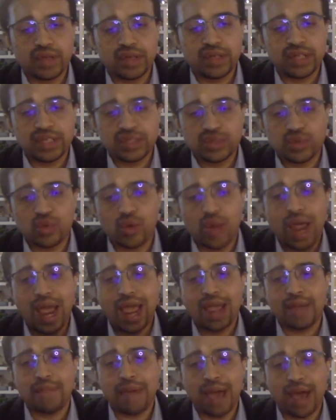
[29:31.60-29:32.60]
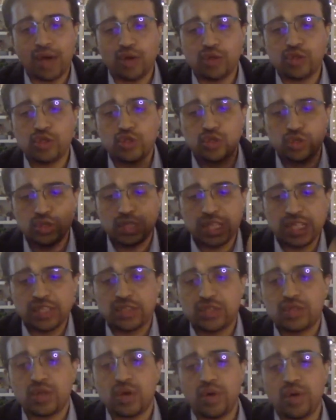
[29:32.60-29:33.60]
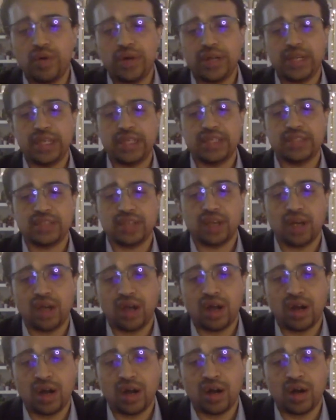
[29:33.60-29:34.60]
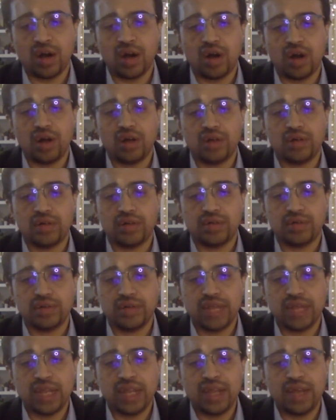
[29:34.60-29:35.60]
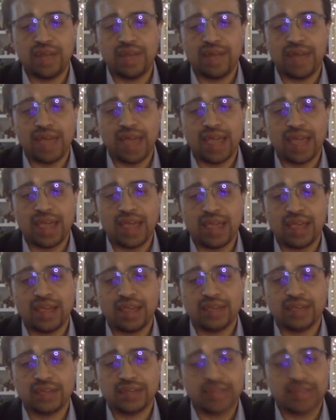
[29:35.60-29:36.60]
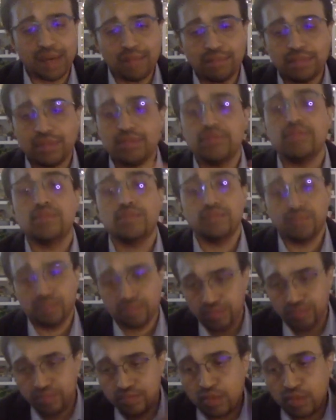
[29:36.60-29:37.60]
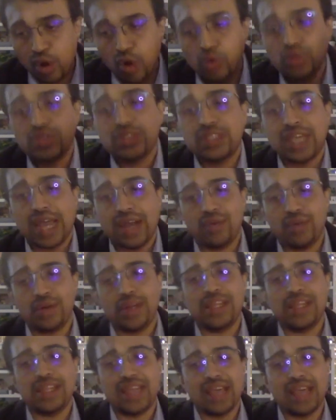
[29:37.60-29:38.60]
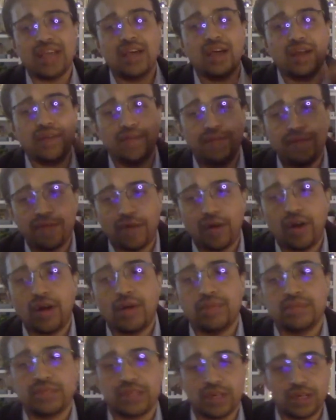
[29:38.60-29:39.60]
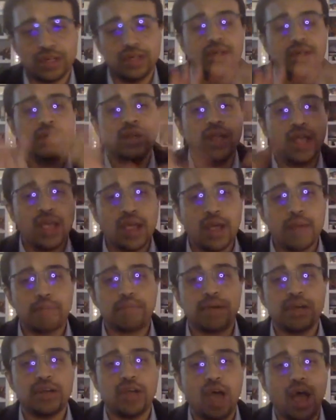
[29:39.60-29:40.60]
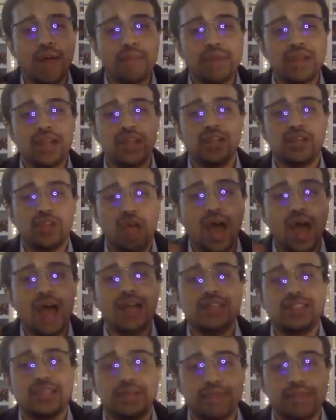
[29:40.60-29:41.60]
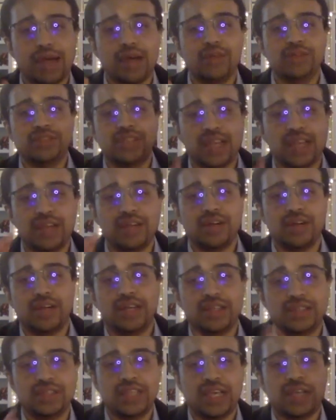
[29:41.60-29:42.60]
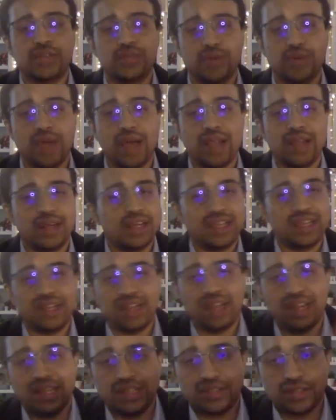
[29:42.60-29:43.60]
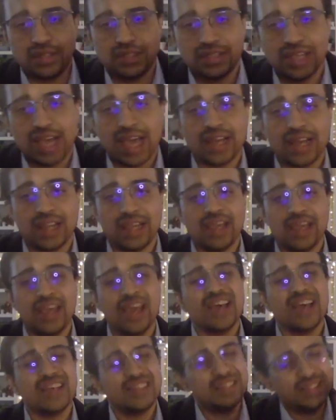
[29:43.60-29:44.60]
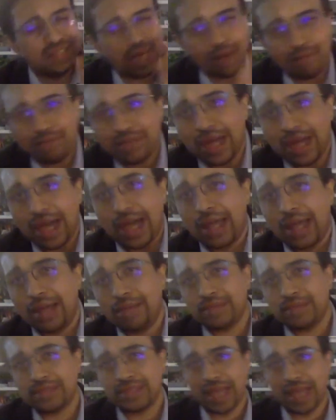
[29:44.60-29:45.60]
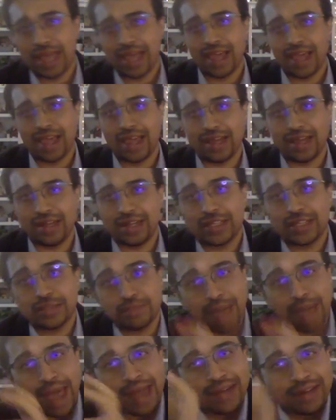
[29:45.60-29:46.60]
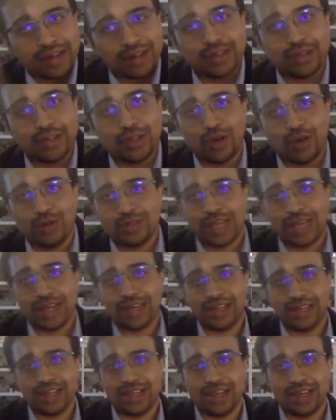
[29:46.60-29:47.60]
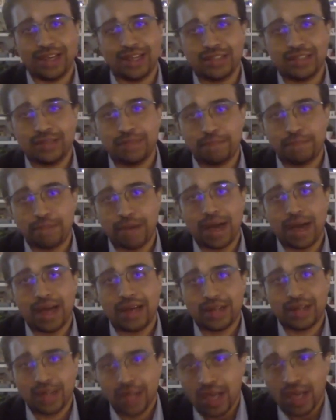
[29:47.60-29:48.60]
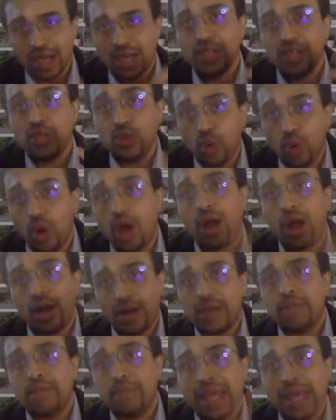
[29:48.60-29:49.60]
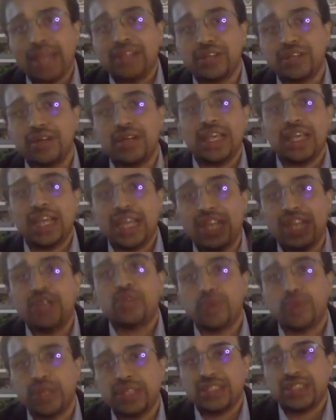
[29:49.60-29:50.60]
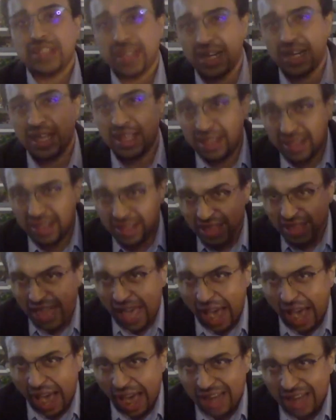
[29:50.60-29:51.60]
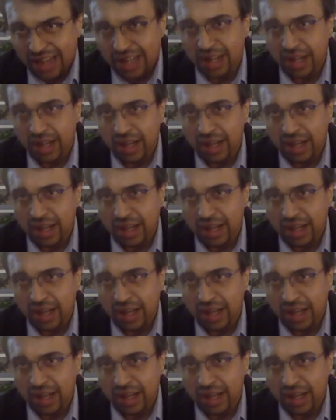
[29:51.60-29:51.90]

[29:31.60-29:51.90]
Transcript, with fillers: describe how these stories are in a way some most generally they confirm certain predominant thoughts about gender and sexuality in any society sometimes they dismantle those ideas but you are majorly interested in that